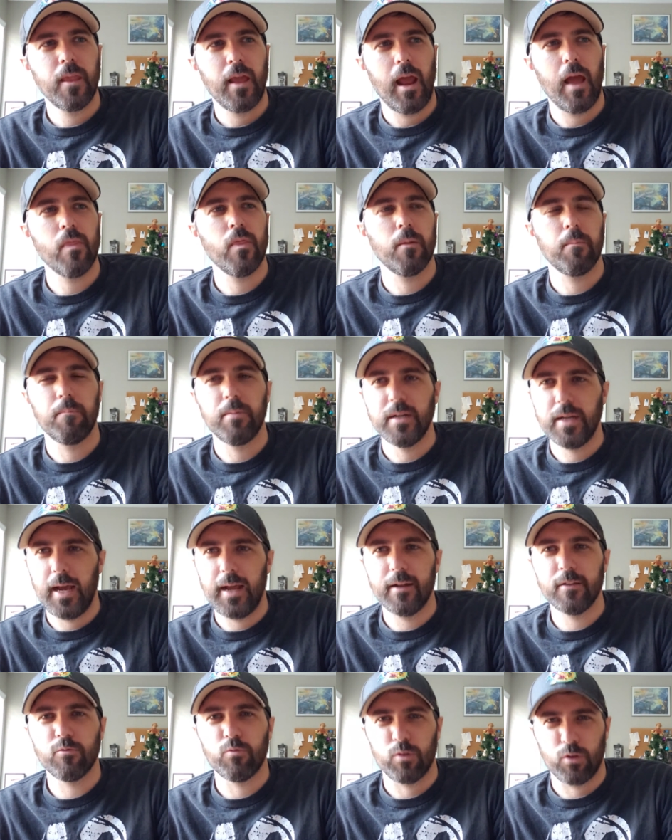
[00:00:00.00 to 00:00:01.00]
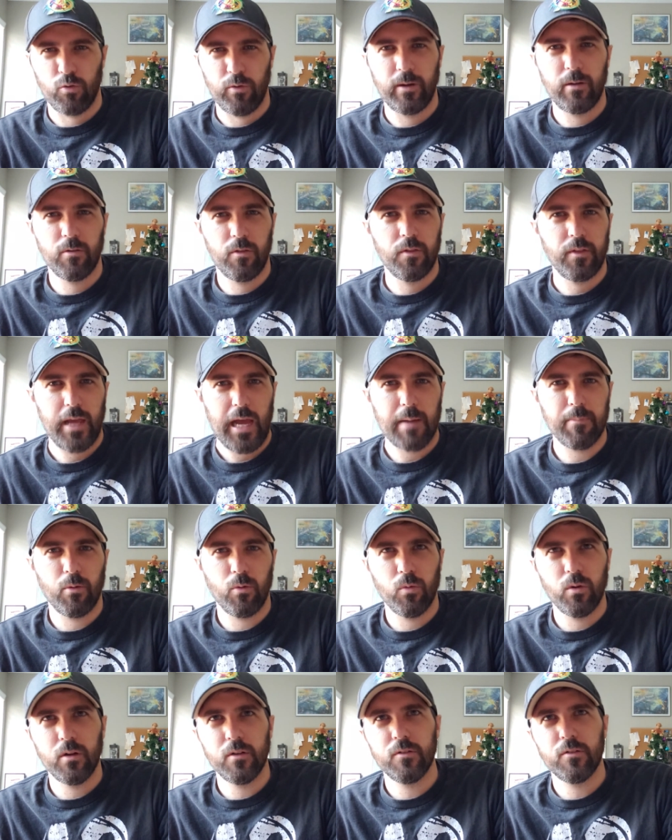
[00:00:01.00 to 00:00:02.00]
and the bananas were greener than the
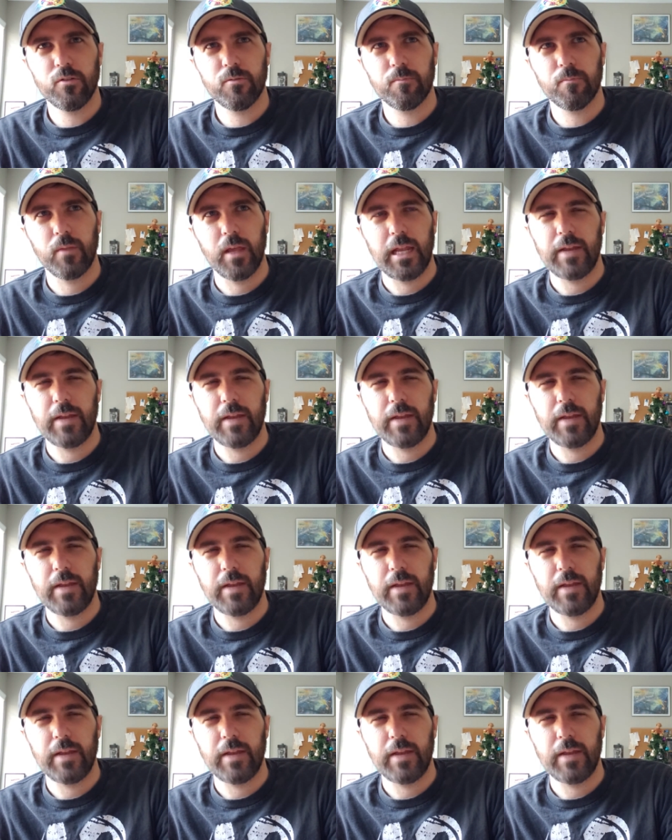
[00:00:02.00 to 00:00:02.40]
apple was.